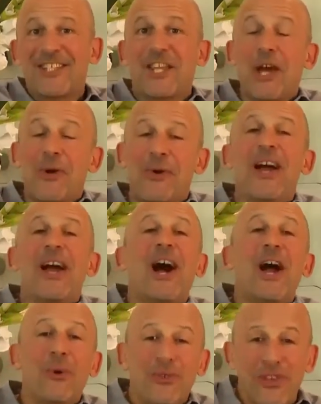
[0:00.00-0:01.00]
So
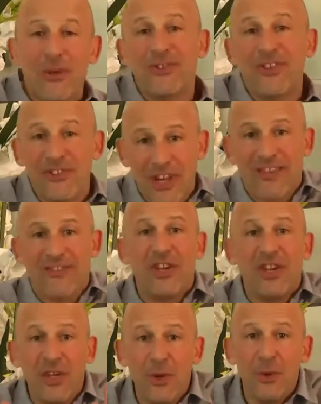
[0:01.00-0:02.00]
I also suggest
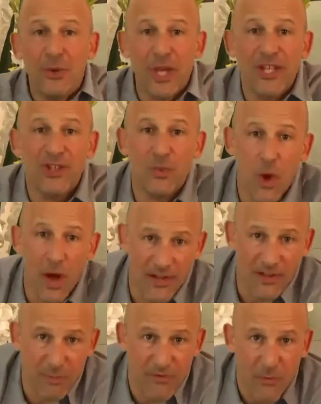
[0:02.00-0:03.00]
that you think
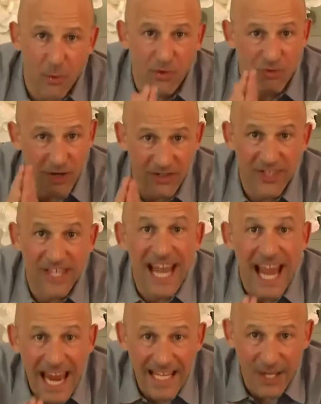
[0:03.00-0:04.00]
twice before
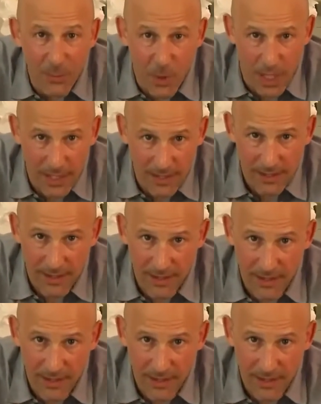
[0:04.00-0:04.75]
trusting anyone